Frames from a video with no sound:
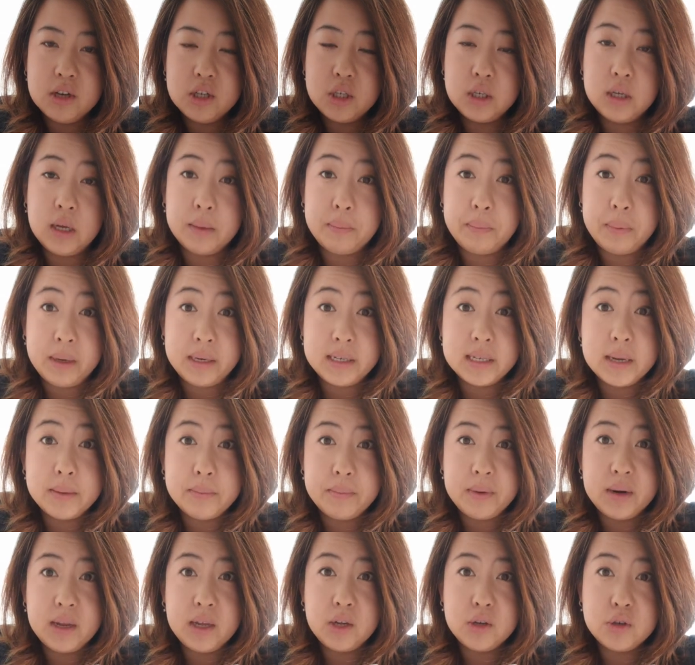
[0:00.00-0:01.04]
to get picked up,
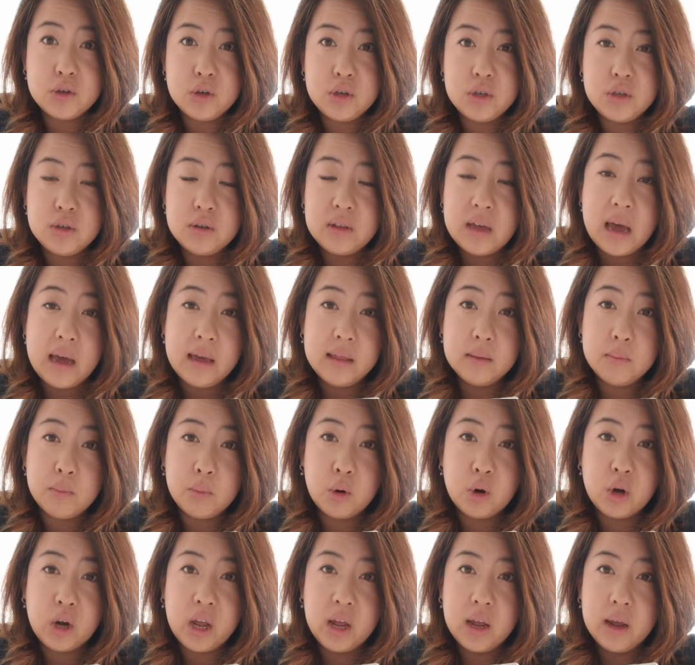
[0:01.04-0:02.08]
and I usually do that in the
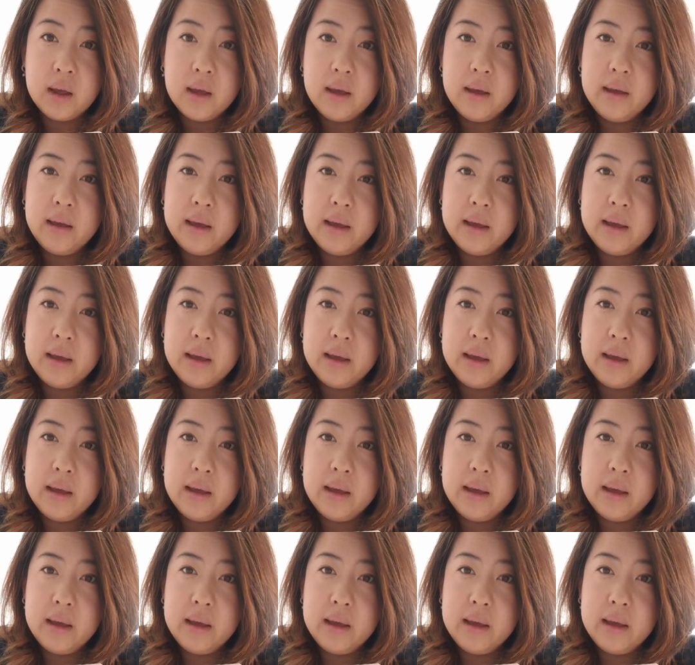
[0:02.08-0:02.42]
morning.